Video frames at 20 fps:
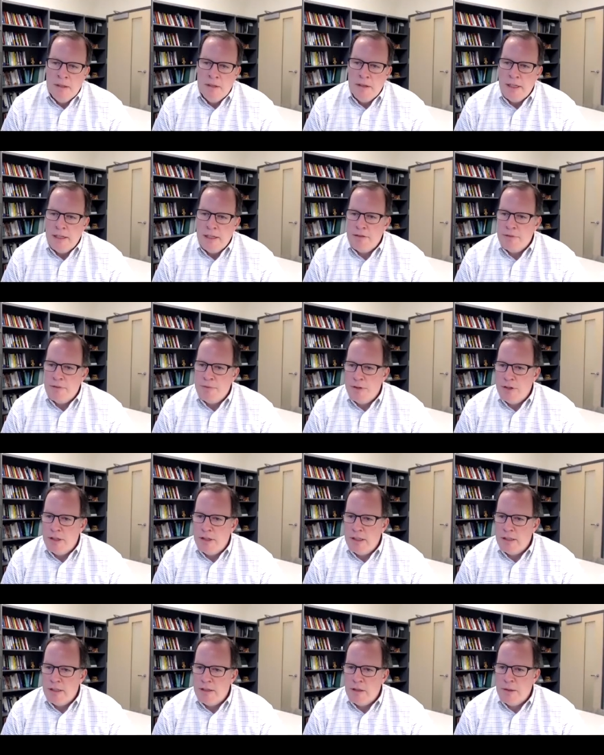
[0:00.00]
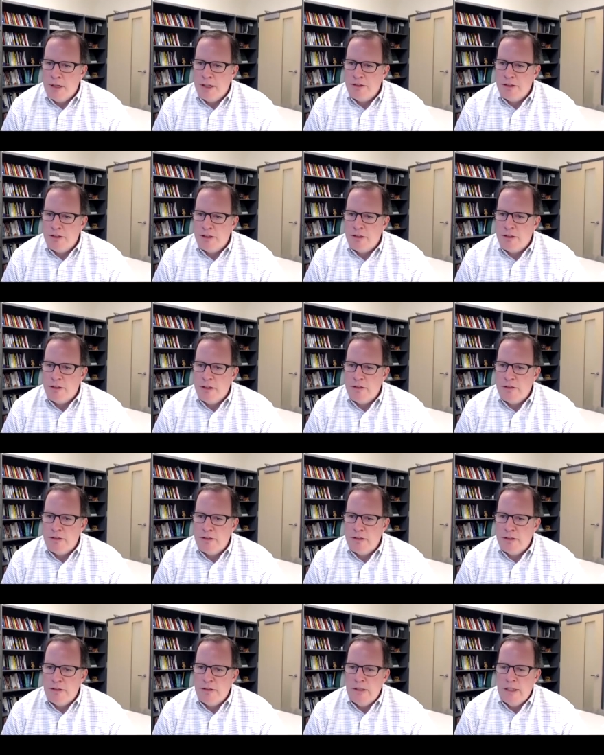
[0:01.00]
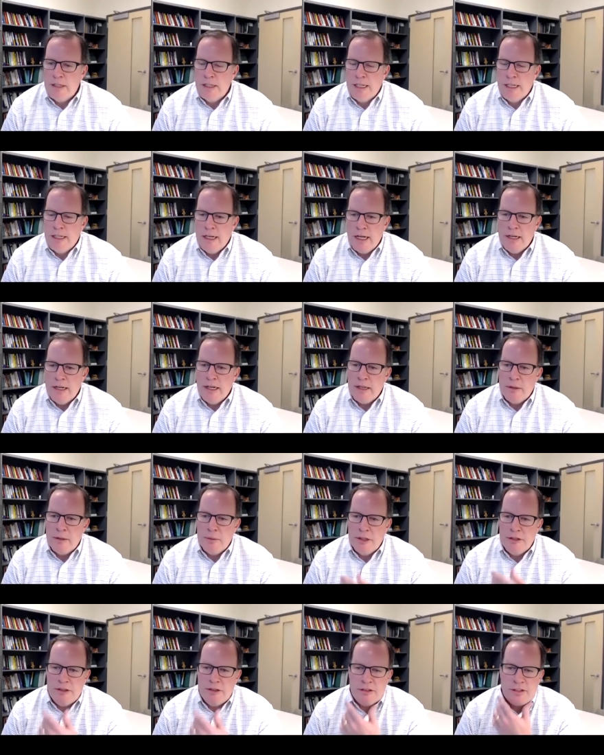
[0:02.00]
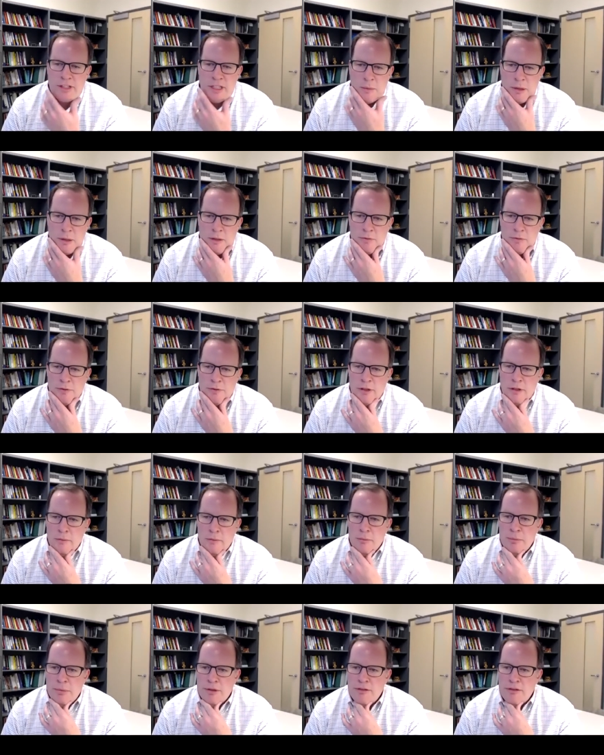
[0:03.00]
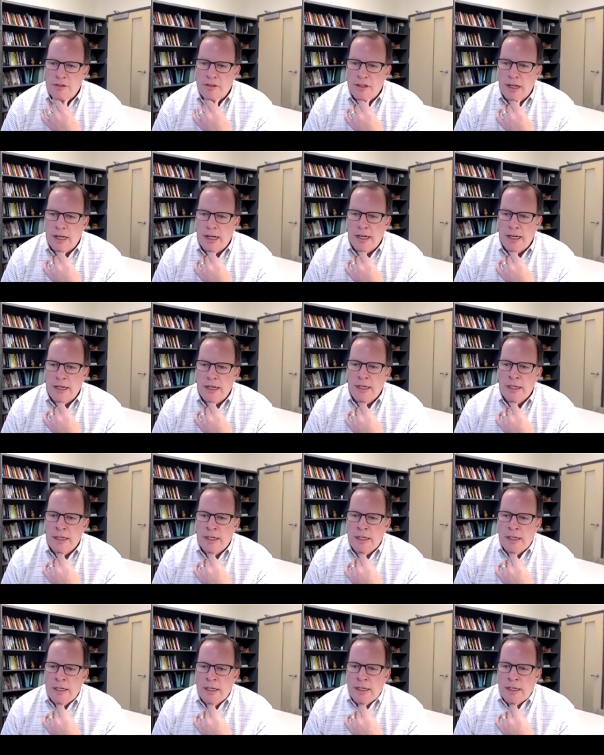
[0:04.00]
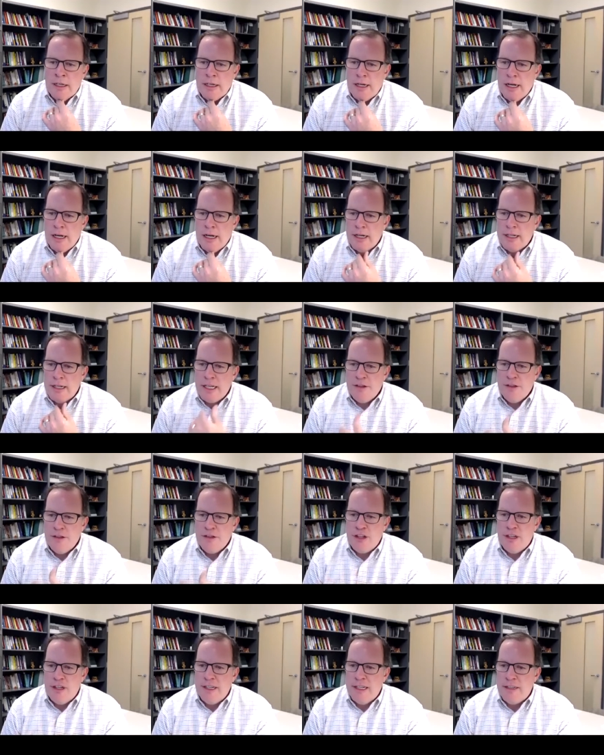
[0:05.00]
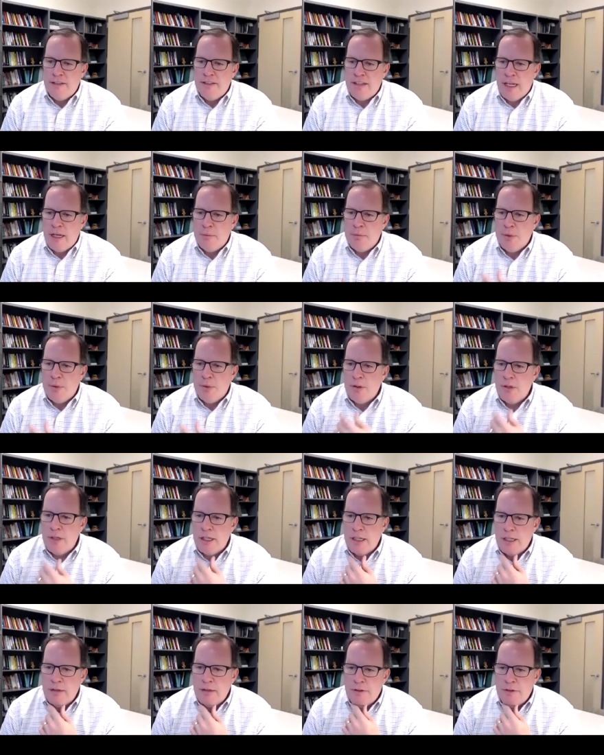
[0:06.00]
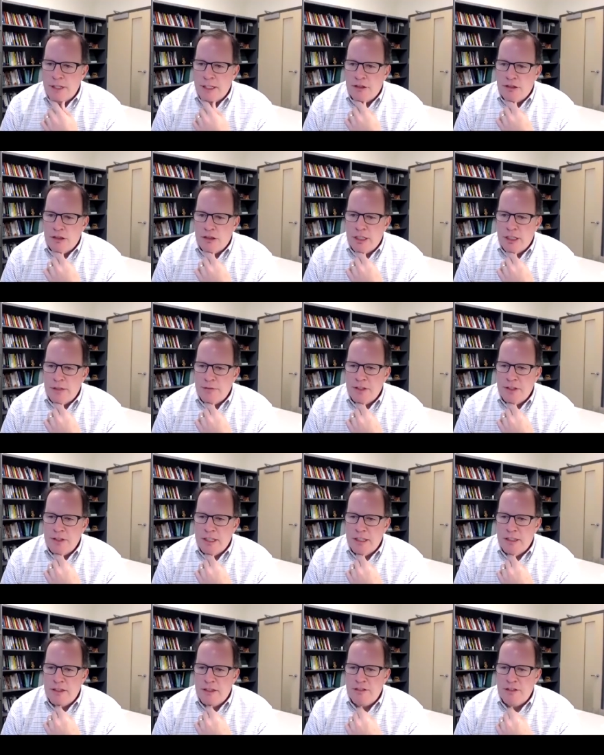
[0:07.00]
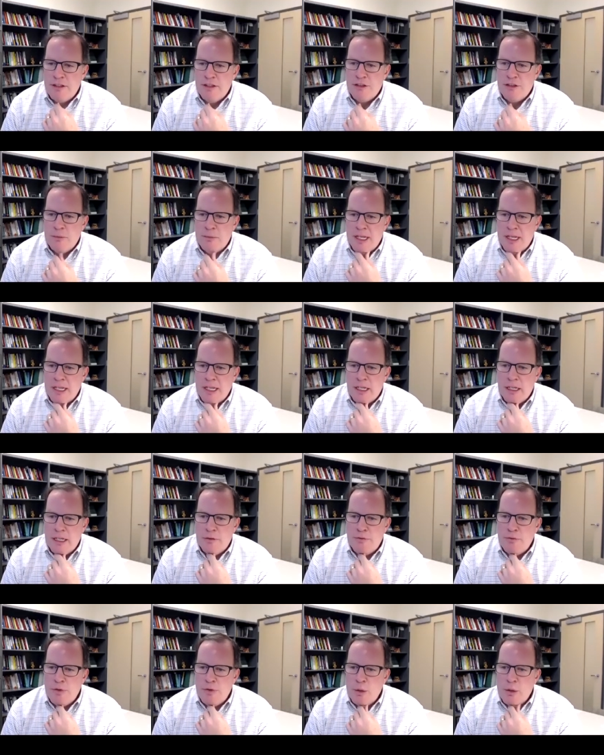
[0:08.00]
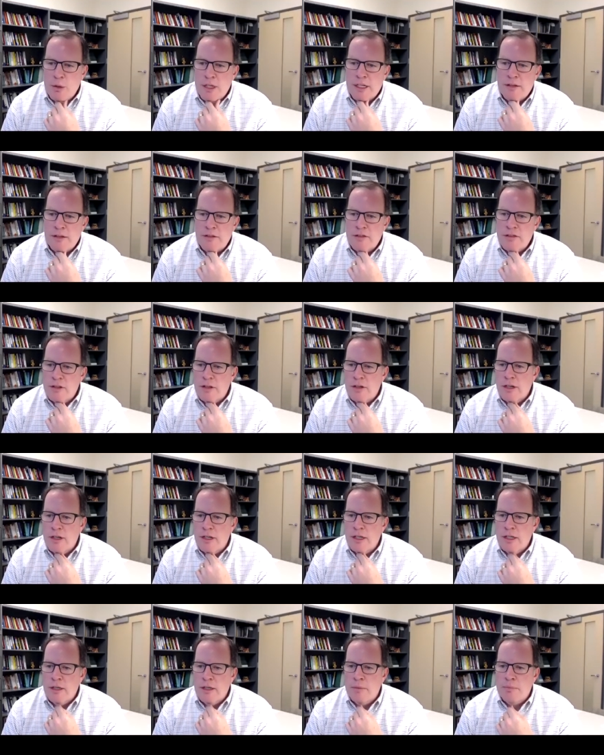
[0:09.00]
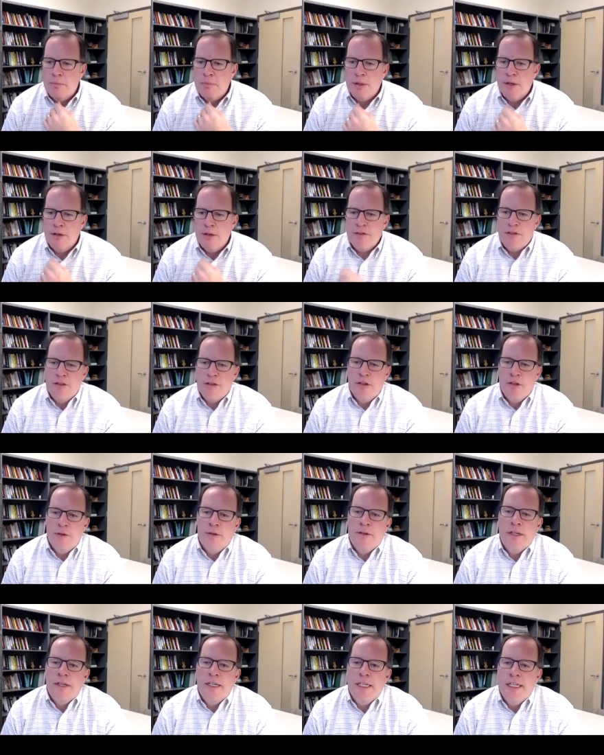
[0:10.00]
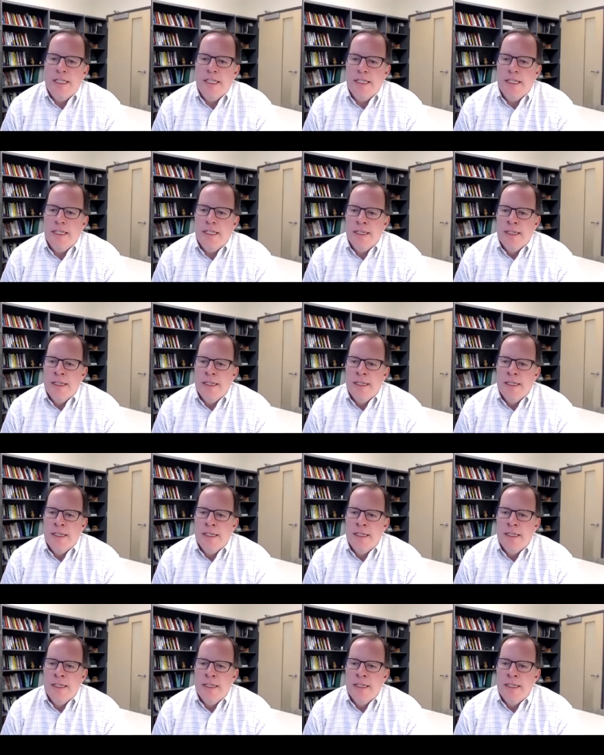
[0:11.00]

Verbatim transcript: Thanks for the question, Crystal. An another one just came in from Prasad. Uh, can you share an example of a shift in decision-making to focus on personal need?